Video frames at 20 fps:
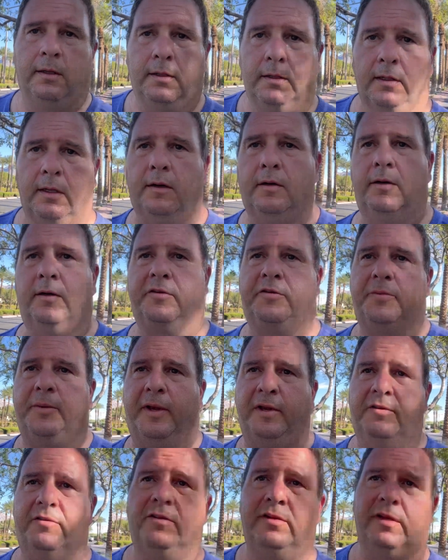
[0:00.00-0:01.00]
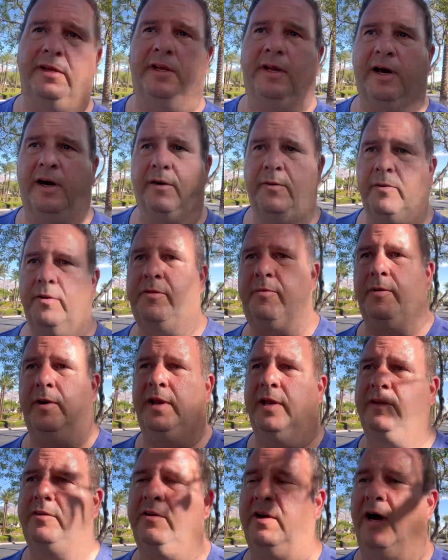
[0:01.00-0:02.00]
You know, especially now with
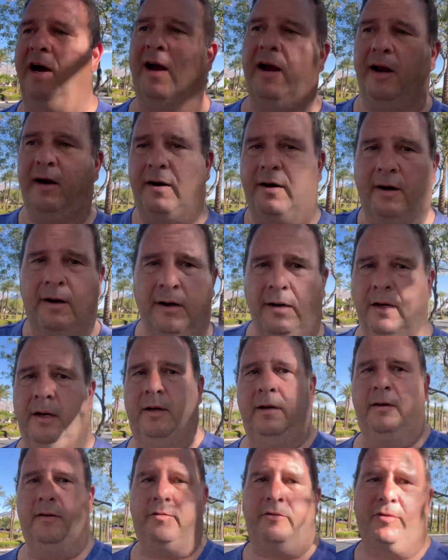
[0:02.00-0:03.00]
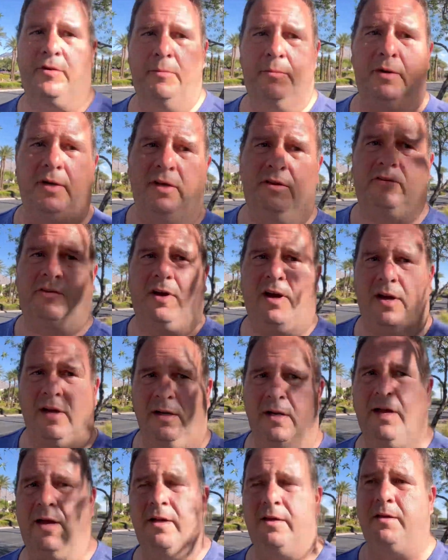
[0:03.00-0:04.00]
rates higher, if somebody's
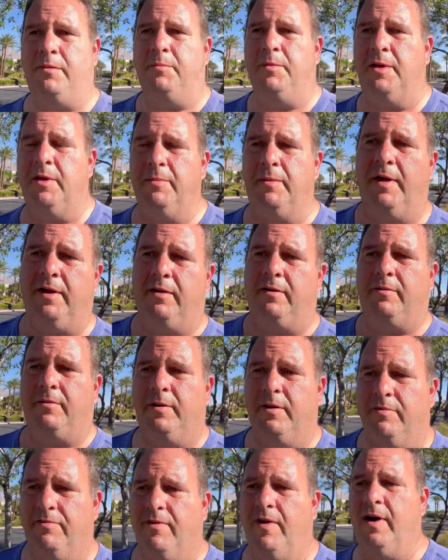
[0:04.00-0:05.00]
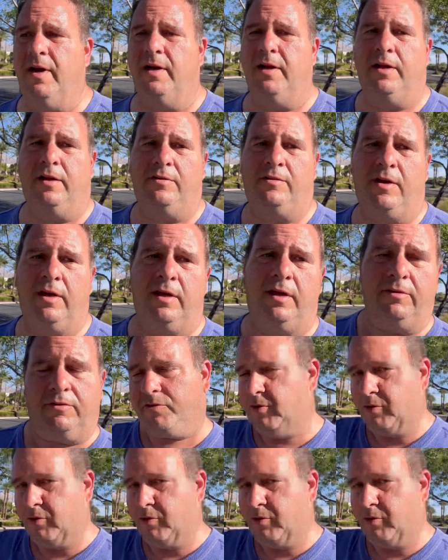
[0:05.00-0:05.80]
contacting me about a refinance, I get